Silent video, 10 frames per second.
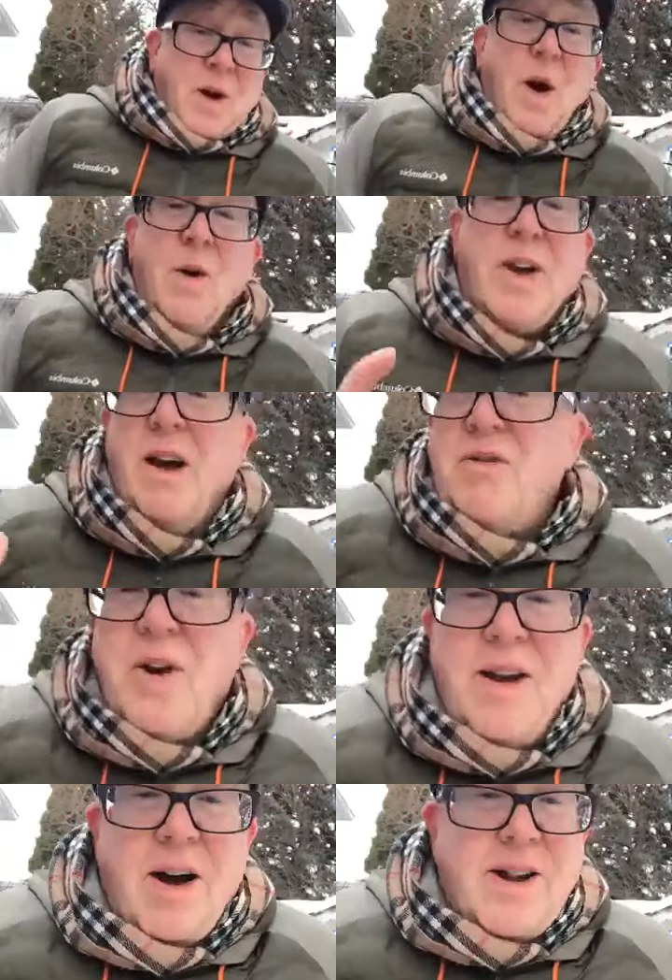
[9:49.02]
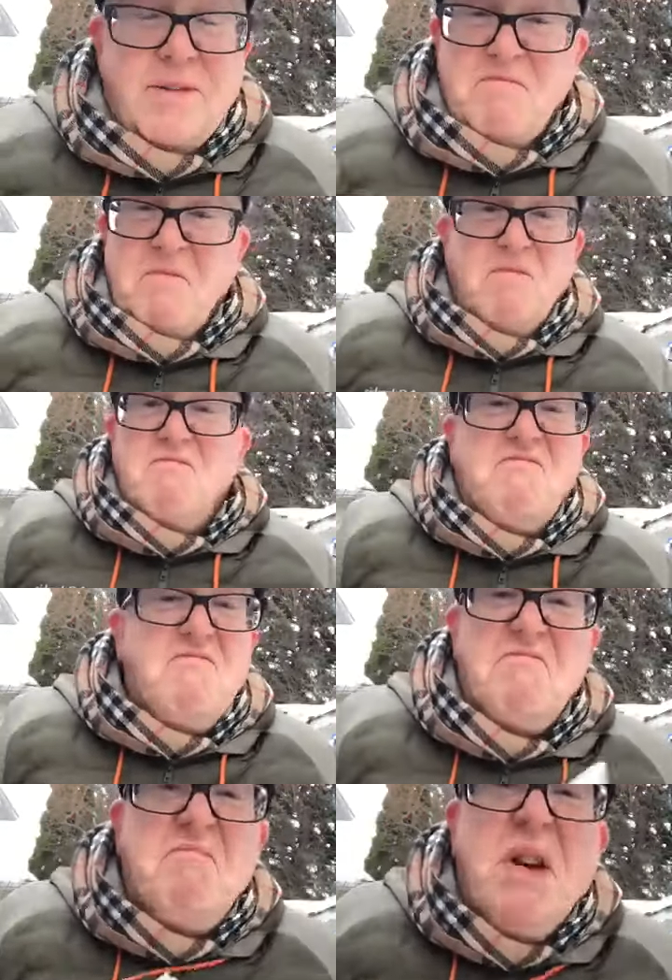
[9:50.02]
Okay, I'll try not to
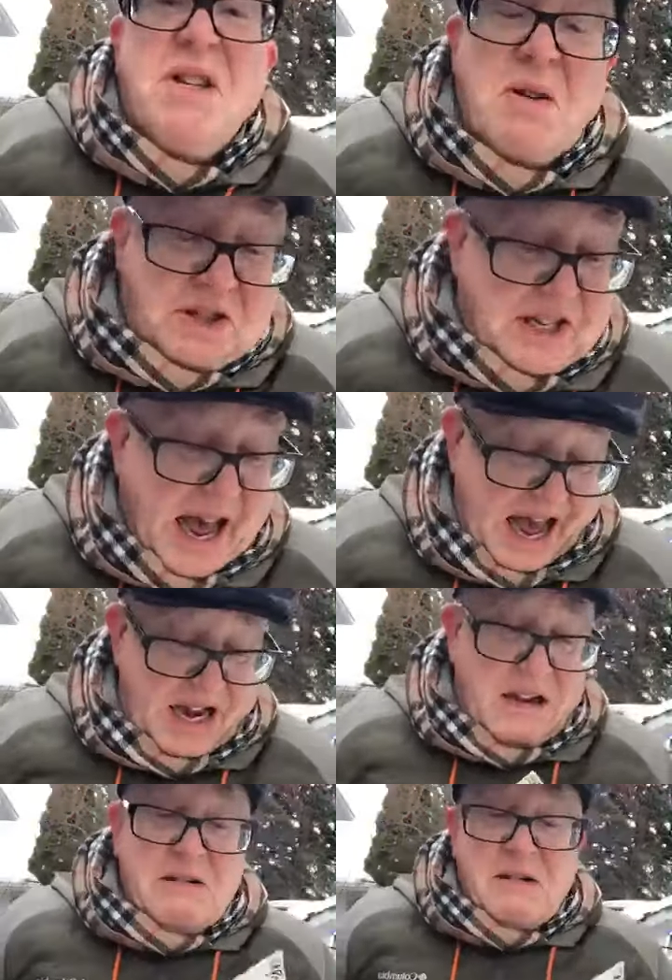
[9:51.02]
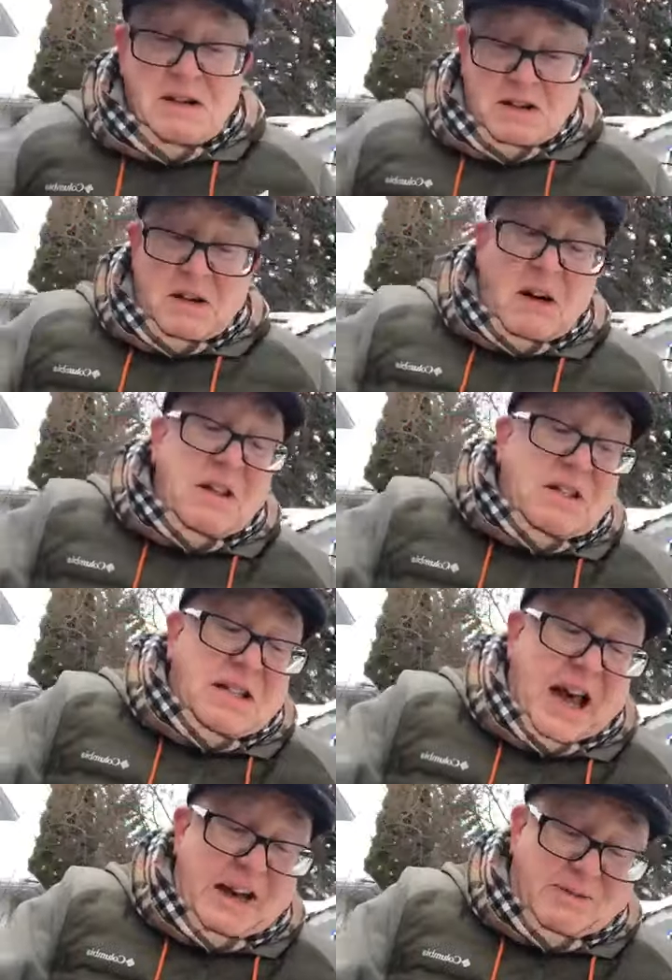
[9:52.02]
be so sad. All the
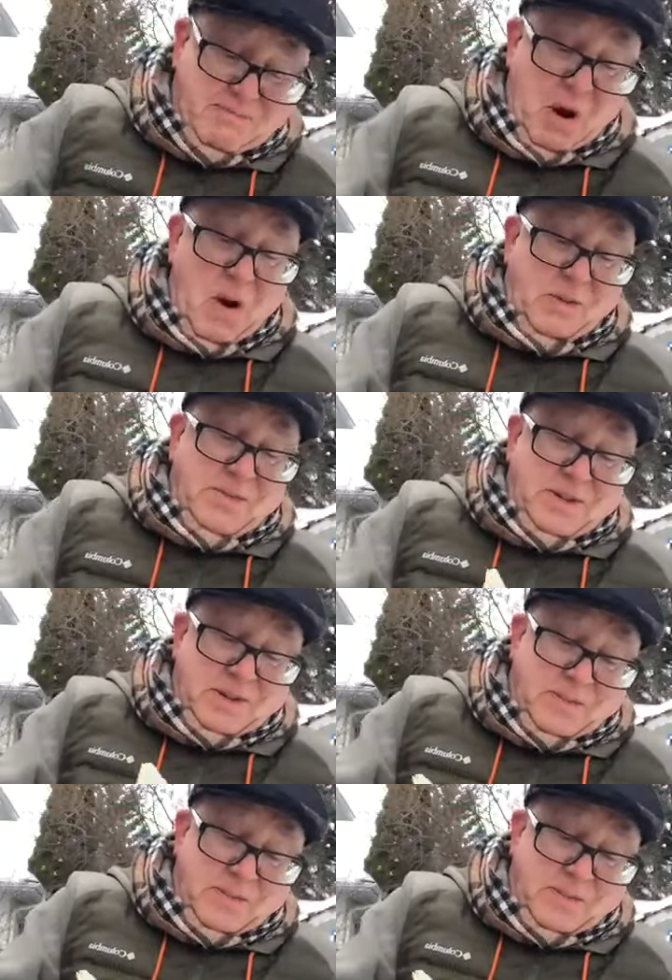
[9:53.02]
sad poems.